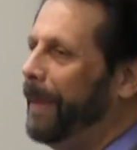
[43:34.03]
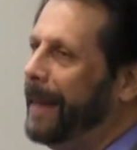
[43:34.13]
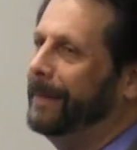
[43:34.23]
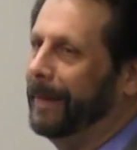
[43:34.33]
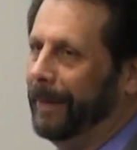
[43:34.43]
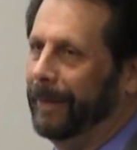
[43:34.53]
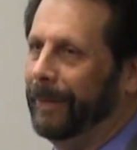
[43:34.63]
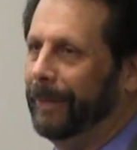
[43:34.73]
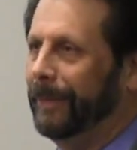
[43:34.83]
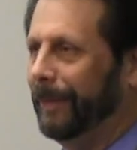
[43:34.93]
painting
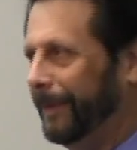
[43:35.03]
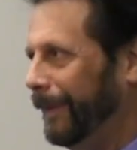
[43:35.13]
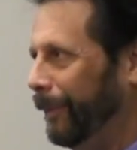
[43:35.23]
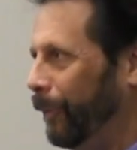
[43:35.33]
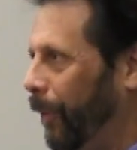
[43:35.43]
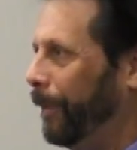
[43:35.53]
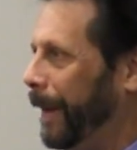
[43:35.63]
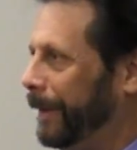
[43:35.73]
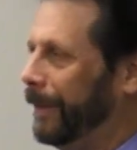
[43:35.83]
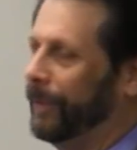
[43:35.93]
these wall
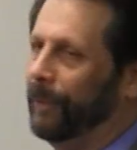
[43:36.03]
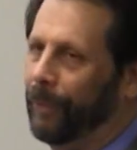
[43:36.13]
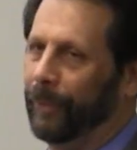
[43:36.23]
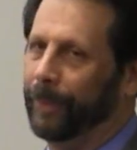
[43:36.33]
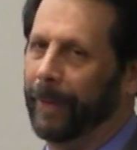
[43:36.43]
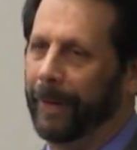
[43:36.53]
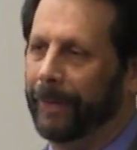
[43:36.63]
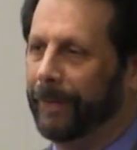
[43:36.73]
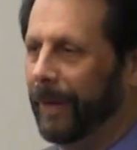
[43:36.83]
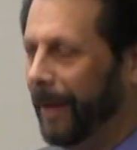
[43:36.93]
paintings in the first
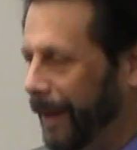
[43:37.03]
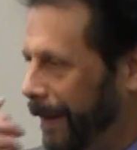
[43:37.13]
place,